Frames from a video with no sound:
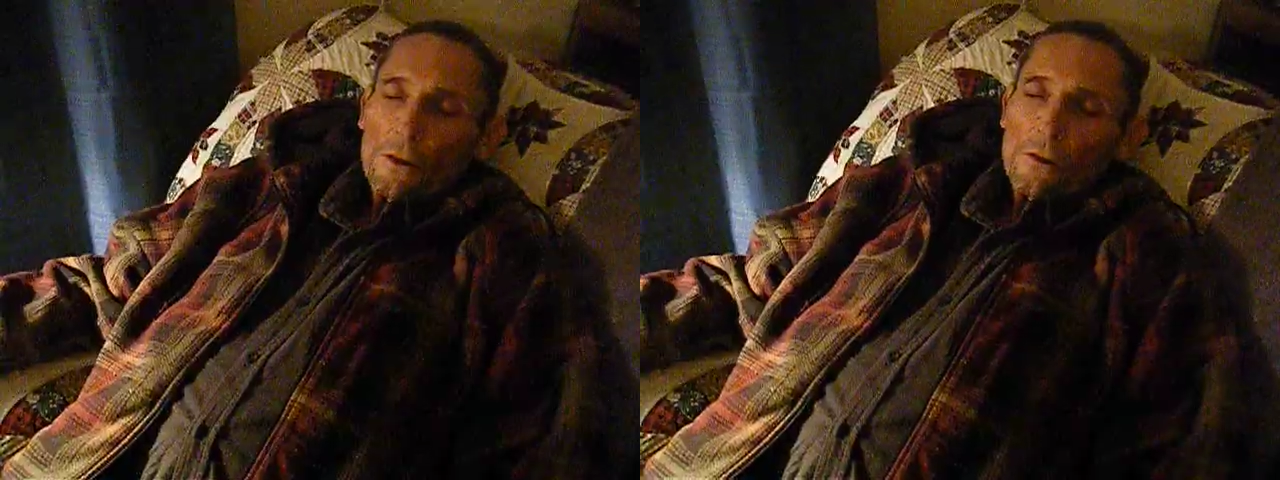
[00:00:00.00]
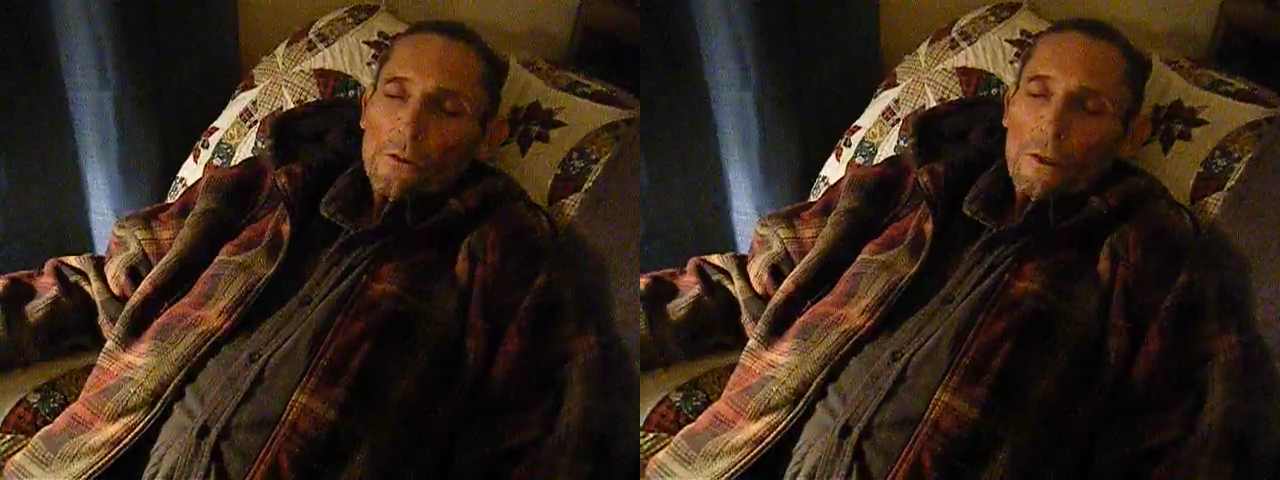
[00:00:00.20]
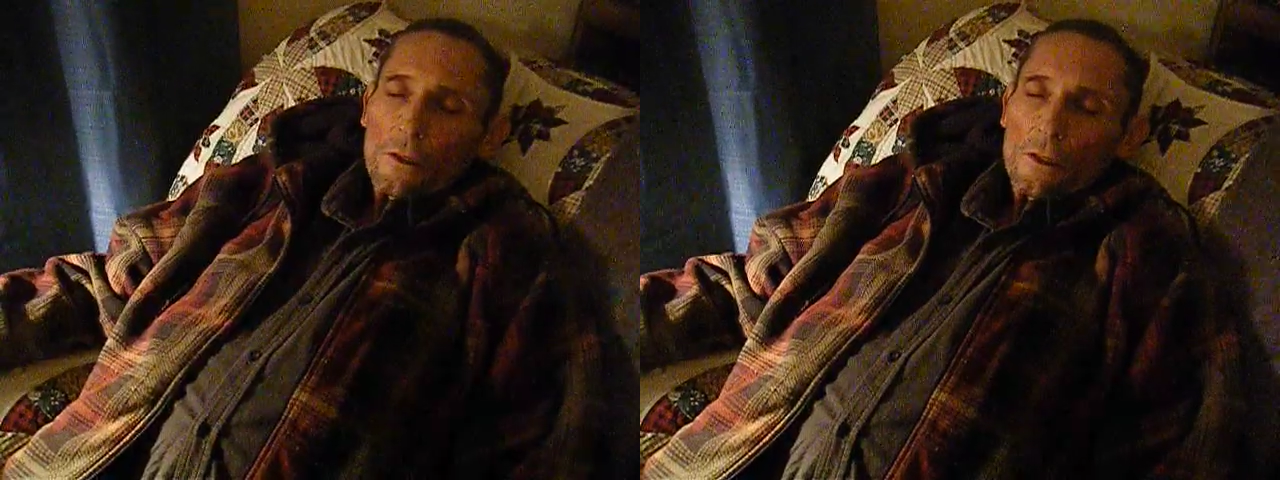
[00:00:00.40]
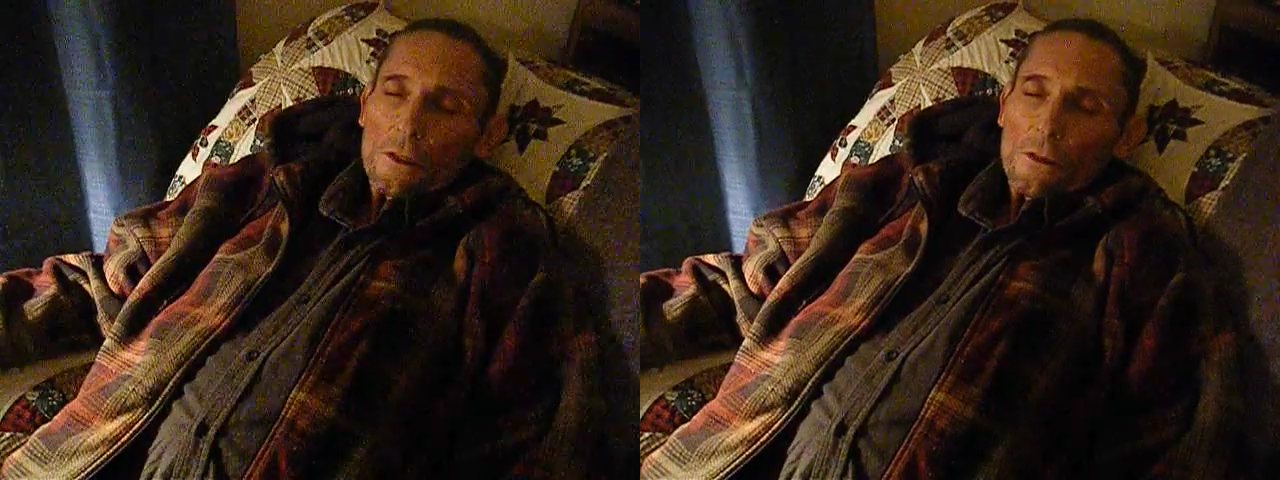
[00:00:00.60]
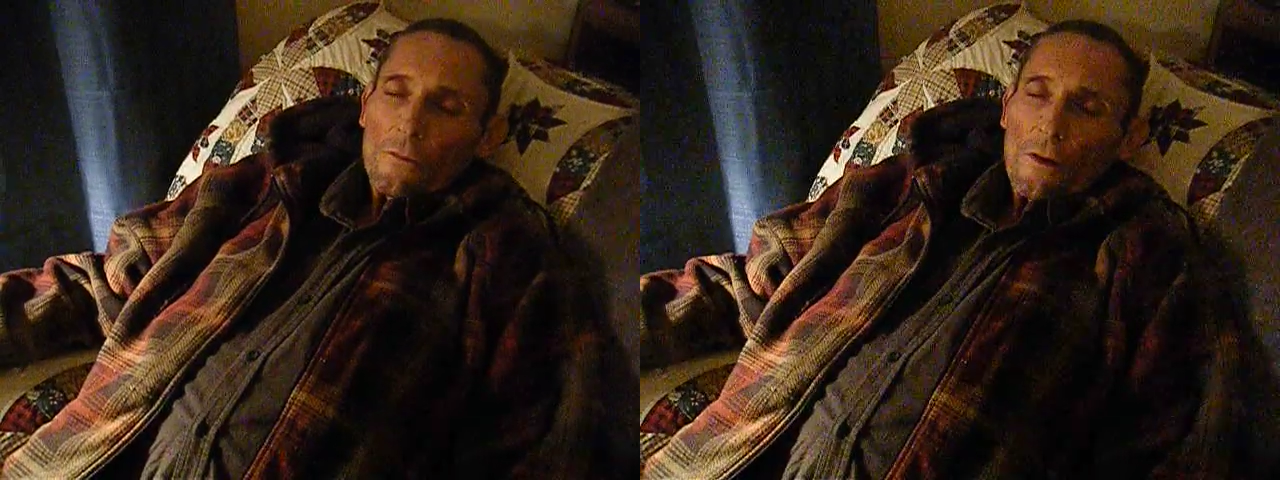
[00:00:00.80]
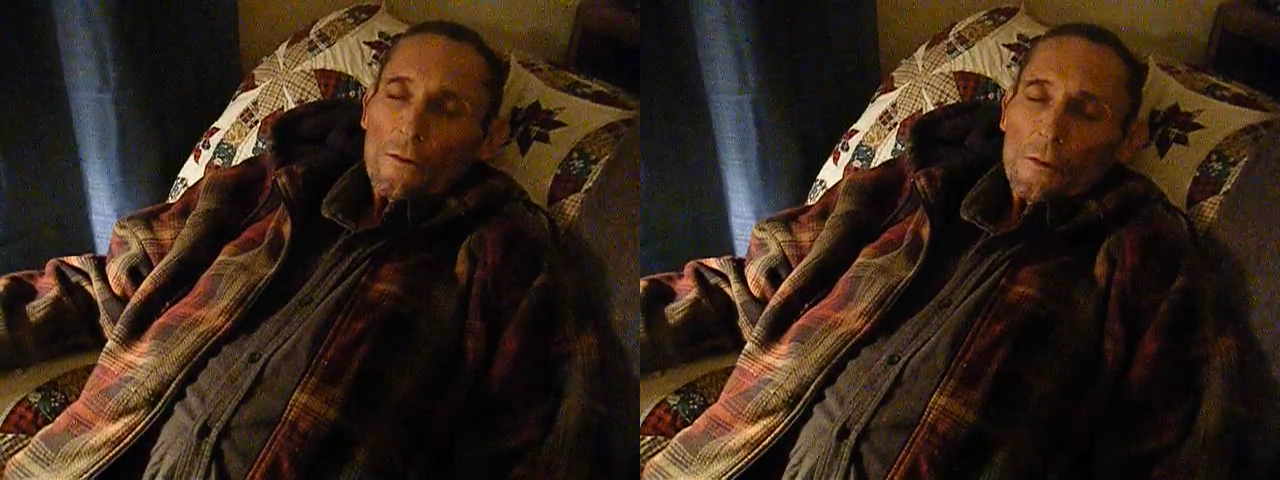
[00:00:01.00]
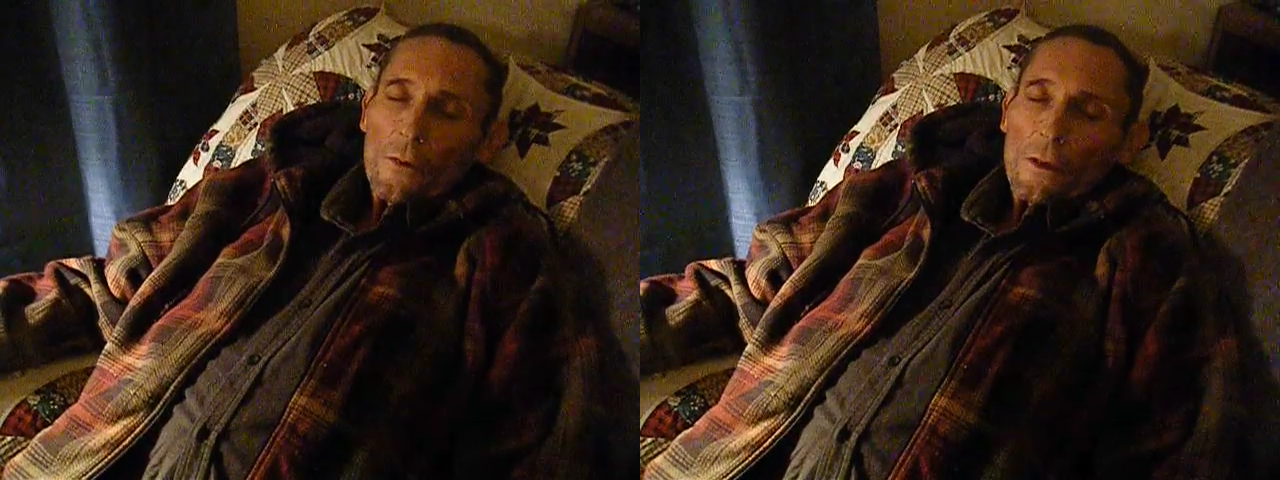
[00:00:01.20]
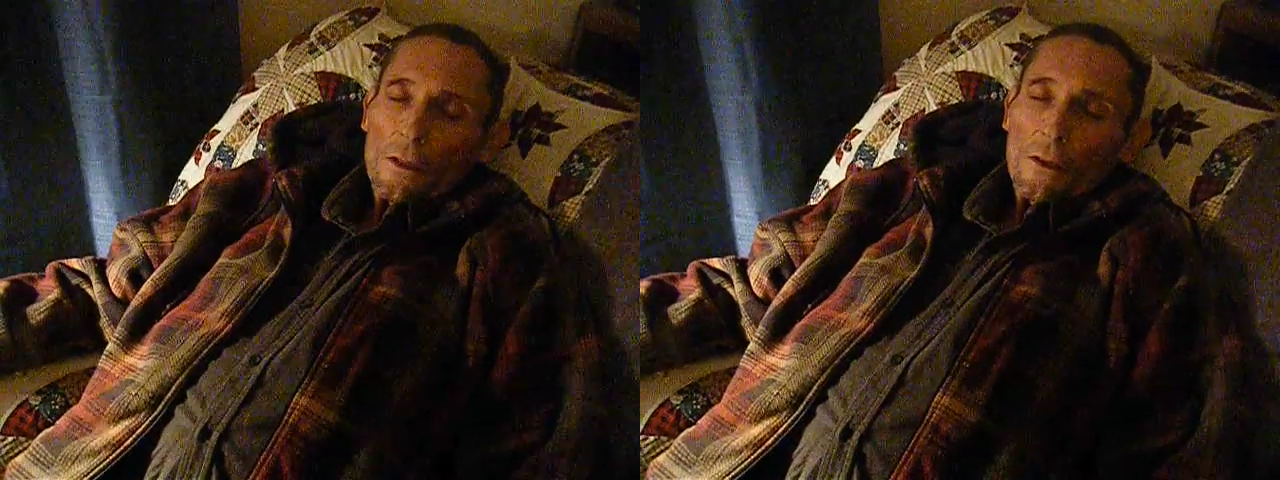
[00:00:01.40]
I just wanted to give
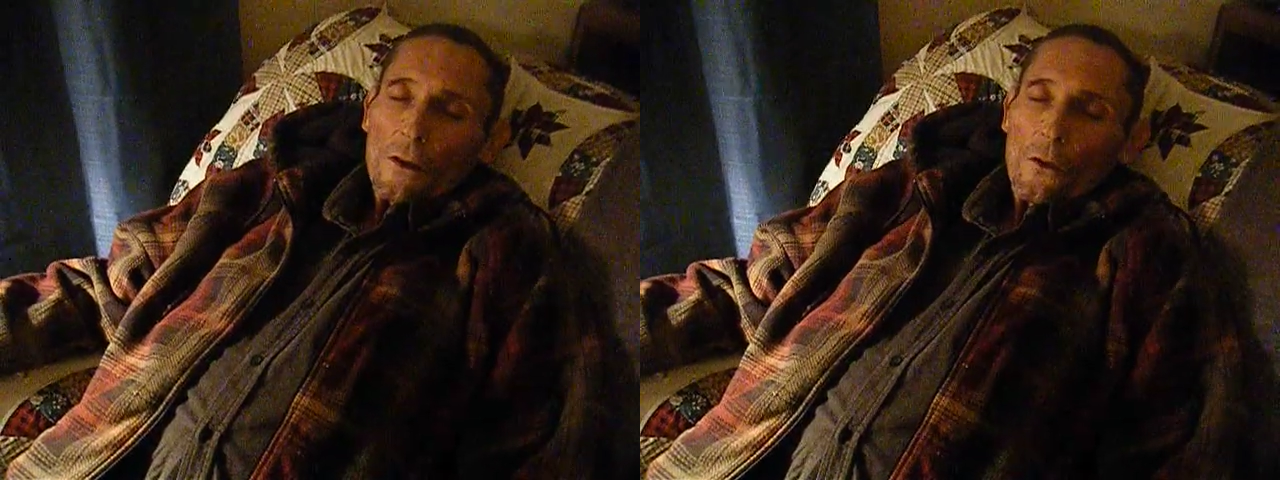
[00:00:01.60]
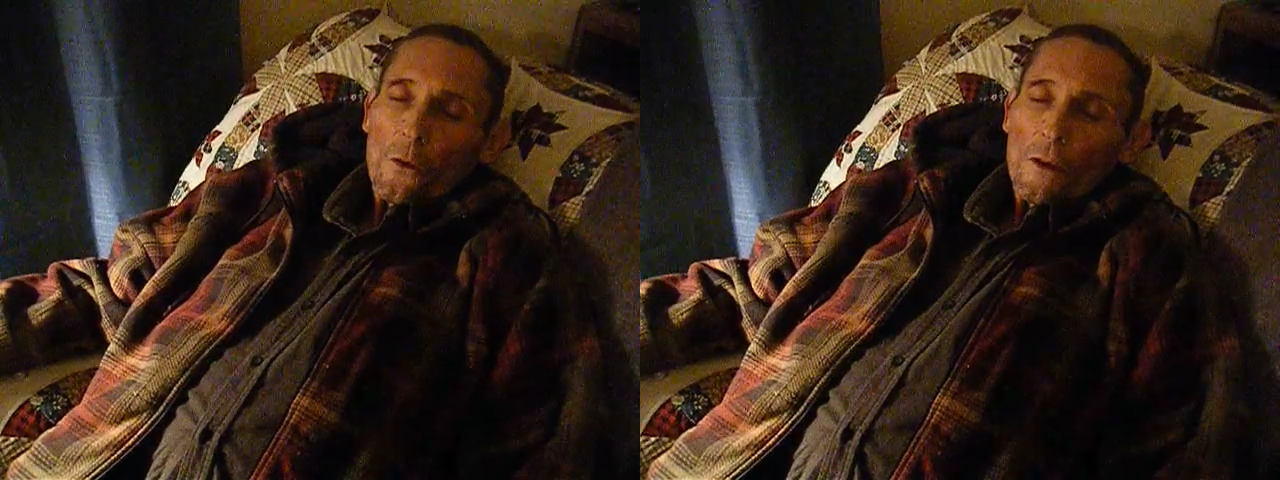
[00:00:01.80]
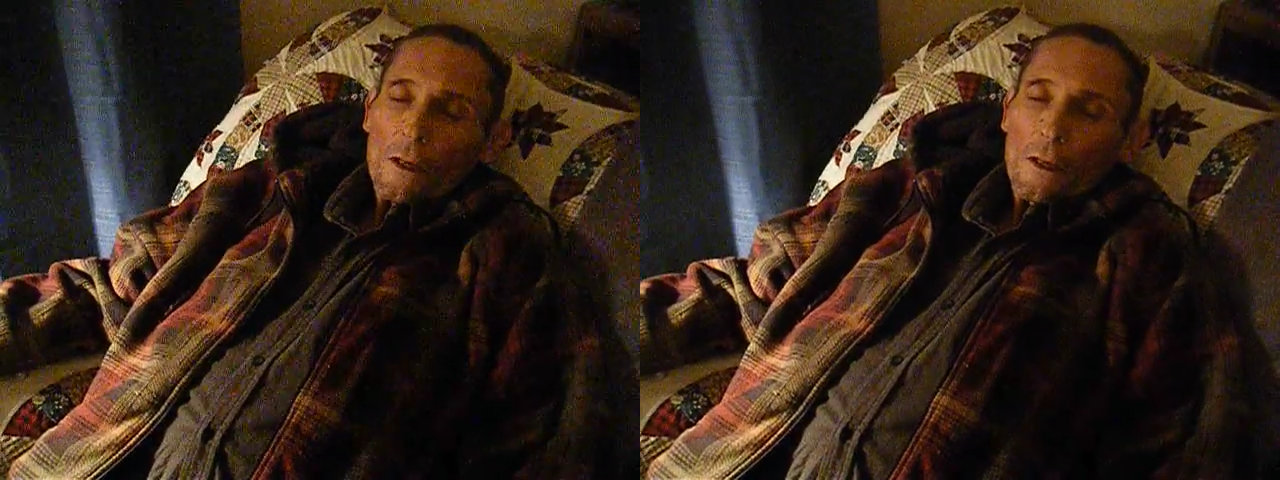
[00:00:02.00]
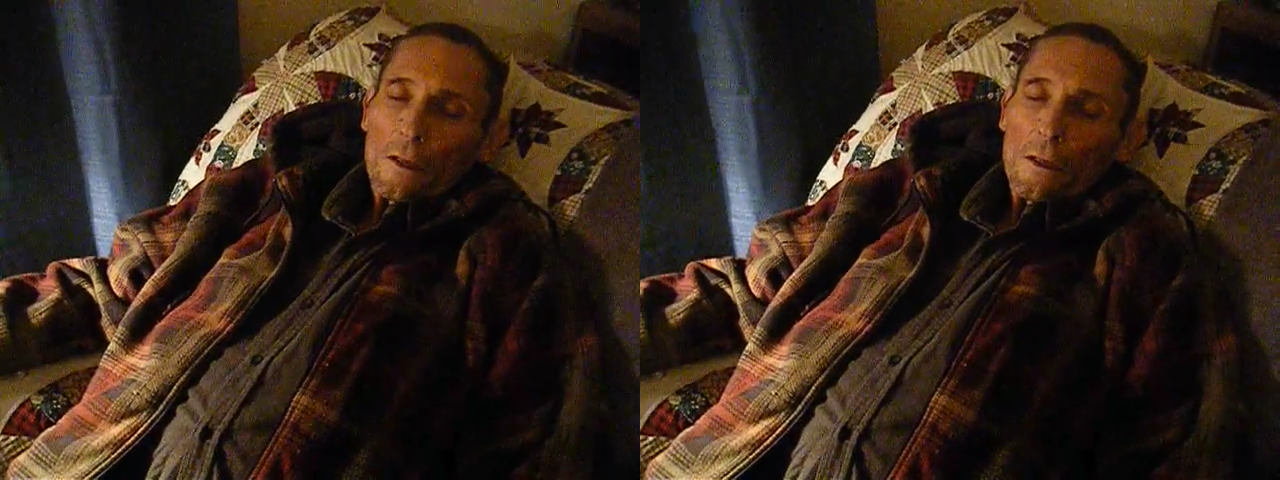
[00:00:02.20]
everybody a quick